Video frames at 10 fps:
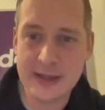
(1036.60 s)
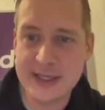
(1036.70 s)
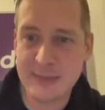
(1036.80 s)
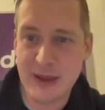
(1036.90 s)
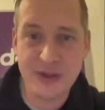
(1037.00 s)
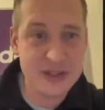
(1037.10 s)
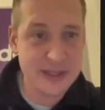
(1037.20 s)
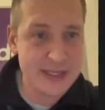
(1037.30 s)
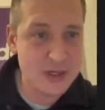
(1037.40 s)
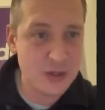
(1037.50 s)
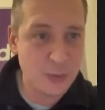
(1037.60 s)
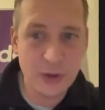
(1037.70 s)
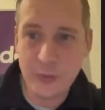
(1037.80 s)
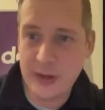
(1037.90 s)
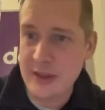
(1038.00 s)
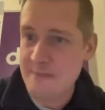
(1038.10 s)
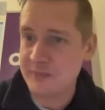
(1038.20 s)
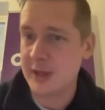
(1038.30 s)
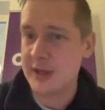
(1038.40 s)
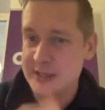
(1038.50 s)
these methods easier to work with.
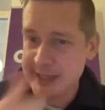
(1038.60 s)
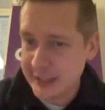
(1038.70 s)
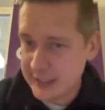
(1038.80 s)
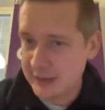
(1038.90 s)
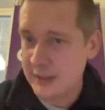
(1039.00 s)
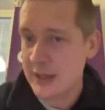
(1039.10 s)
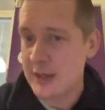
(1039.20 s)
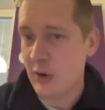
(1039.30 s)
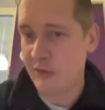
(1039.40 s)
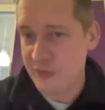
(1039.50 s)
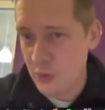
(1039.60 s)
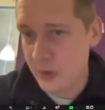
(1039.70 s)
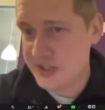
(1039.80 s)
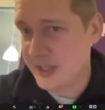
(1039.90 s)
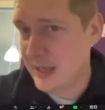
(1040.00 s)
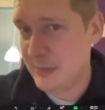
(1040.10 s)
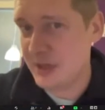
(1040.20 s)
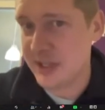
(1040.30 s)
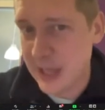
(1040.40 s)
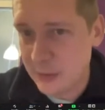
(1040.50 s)
Second, of course, Delibr
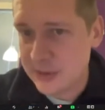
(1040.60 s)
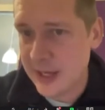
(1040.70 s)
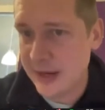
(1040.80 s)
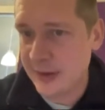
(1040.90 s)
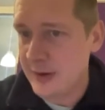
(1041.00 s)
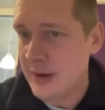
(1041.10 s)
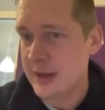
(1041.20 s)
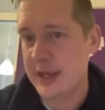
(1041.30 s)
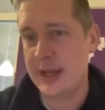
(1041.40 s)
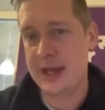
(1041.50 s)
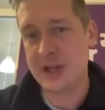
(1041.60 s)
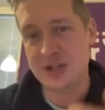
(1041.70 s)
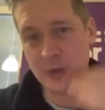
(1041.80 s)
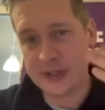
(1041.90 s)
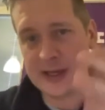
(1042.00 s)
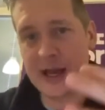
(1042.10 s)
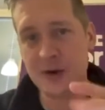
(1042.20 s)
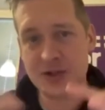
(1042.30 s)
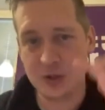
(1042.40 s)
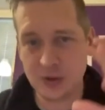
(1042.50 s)
is an outliner. So it
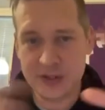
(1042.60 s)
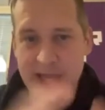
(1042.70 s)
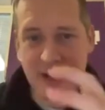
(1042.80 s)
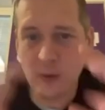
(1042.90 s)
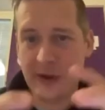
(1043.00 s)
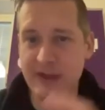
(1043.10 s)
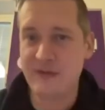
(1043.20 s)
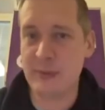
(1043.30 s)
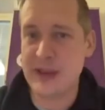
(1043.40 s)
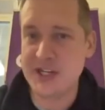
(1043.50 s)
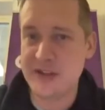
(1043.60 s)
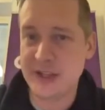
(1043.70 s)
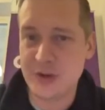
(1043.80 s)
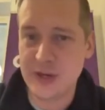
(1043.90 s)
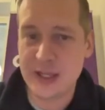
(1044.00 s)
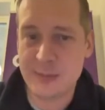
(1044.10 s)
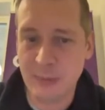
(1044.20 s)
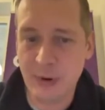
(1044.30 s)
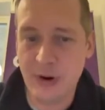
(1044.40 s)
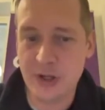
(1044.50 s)
allows you to take all the information that you get
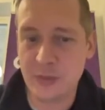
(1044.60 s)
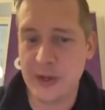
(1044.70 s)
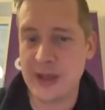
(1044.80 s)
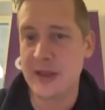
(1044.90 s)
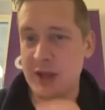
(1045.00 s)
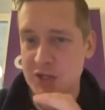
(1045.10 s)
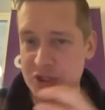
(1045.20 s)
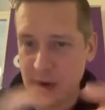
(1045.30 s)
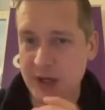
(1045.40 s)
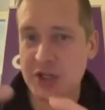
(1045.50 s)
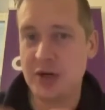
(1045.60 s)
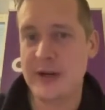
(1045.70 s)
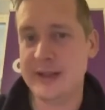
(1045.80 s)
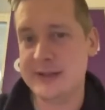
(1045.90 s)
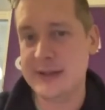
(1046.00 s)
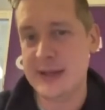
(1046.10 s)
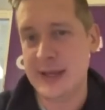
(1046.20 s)
bombarded with, structure it,